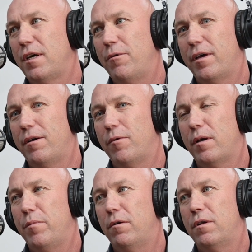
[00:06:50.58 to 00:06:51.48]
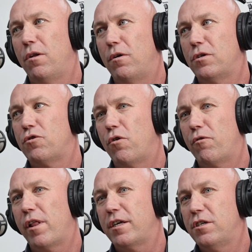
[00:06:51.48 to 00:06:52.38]
so we can build long, strong
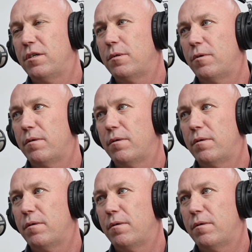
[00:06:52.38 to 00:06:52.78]
relationships with